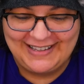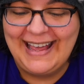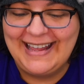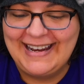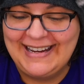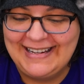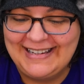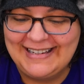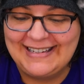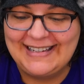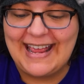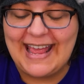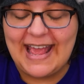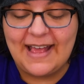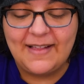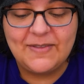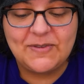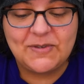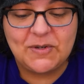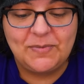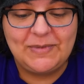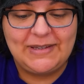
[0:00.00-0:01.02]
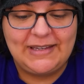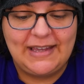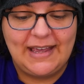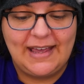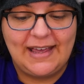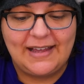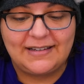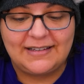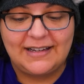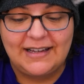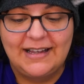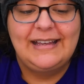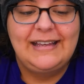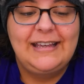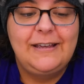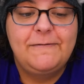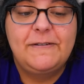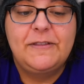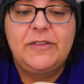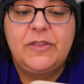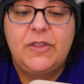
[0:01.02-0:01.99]
and he didn't answer me yet,
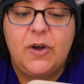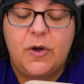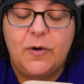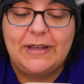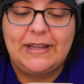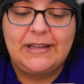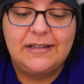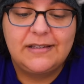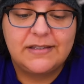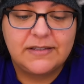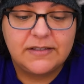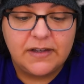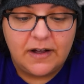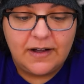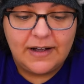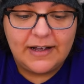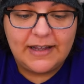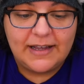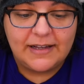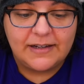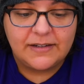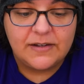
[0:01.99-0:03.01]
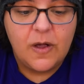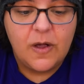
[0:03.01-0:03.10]
even though he saw it.